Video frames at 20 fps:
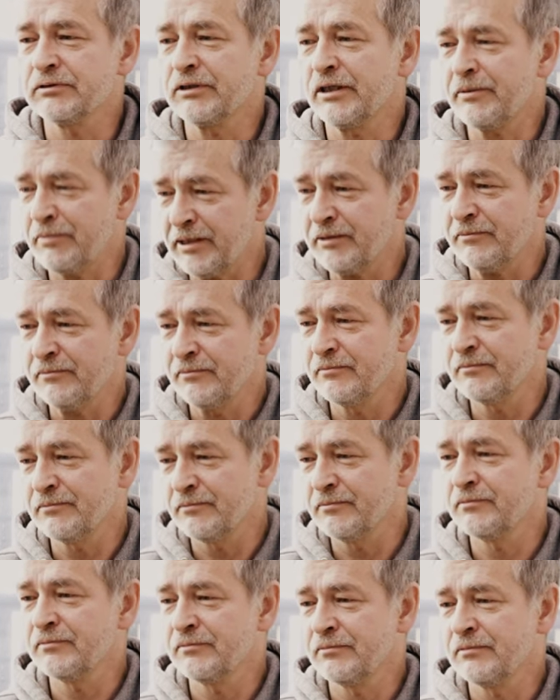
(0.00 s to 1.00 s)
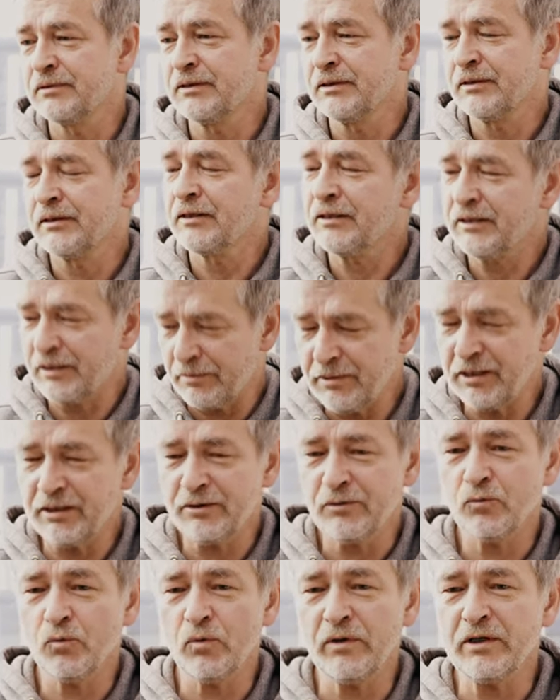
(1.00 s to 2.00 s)
Come here. Come here.
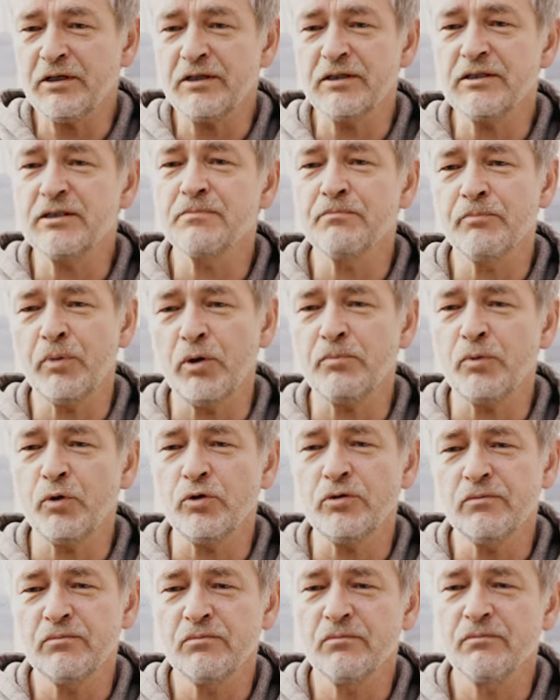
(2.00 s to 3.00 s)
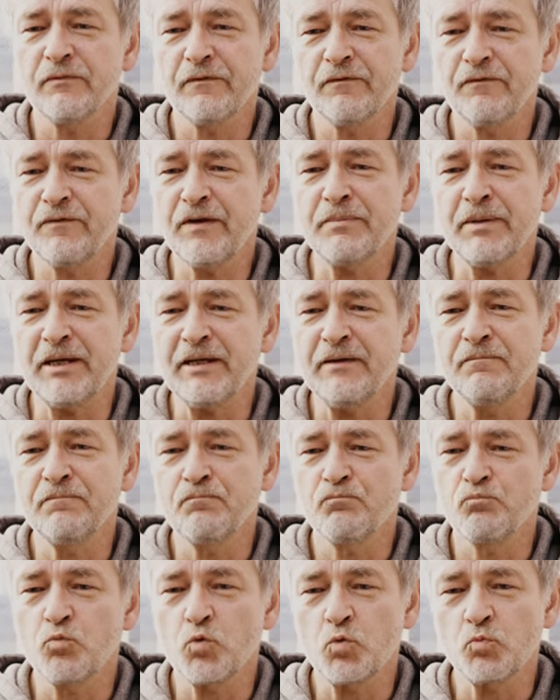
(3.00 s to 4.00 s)
One of these. Bon Bon. Phoebe.
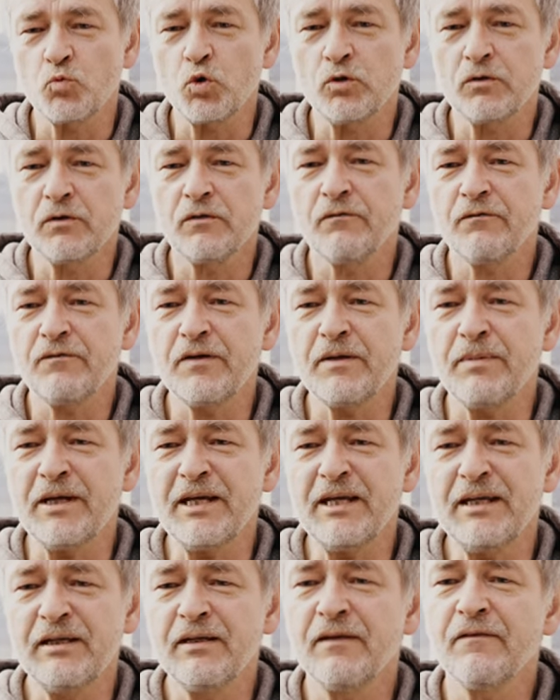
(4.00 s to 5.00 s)
Phoebe.